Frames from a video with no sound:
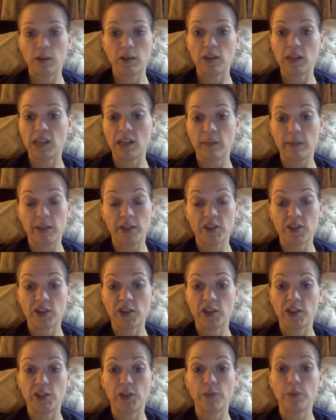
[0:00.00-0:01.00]
You need to make sure
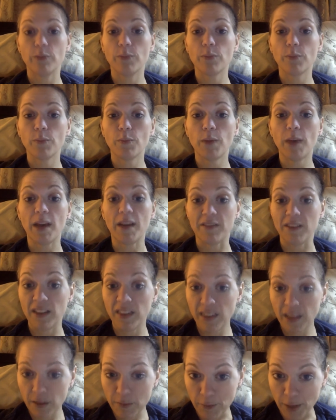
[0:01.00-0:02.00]
you do
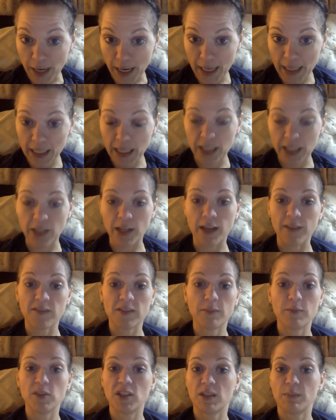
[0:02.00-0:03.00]
everything right and you have
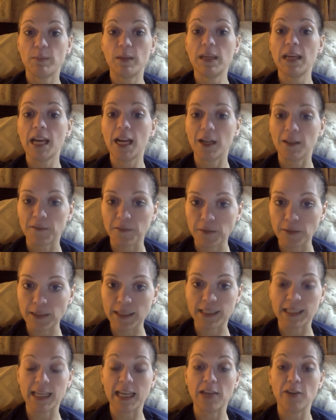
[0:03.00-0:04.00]
to just be careful
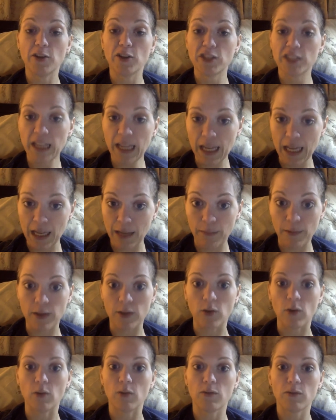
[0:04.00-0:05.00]
and take your time and
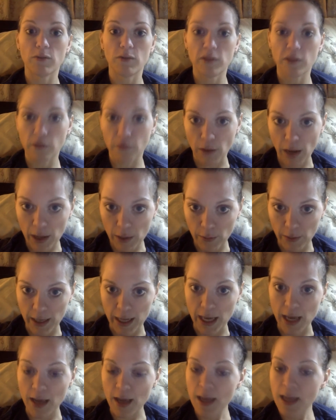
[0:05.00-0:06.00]
go through it the right
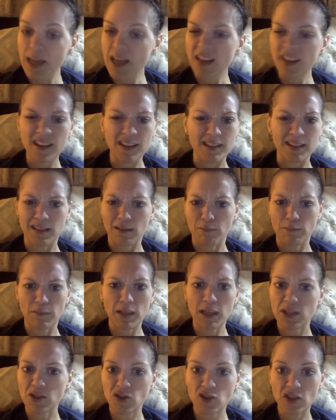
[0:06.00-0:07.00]
way because some
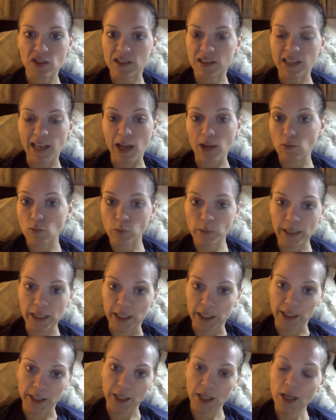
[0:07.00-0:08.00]
things just sound
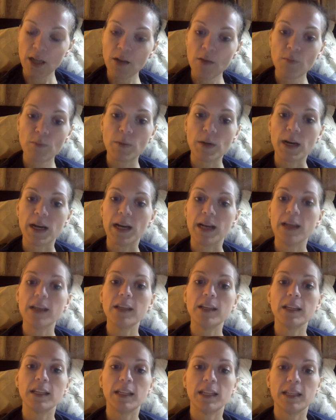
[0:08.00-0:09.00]
weird, but
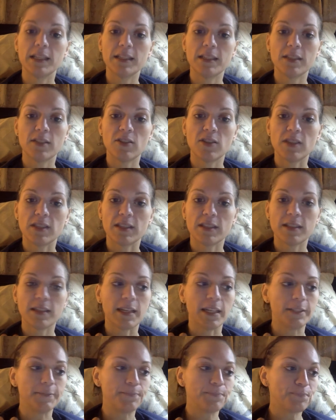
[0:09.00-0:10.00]
you need to just
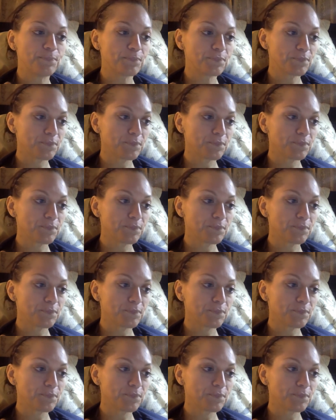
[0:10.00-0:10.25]
um,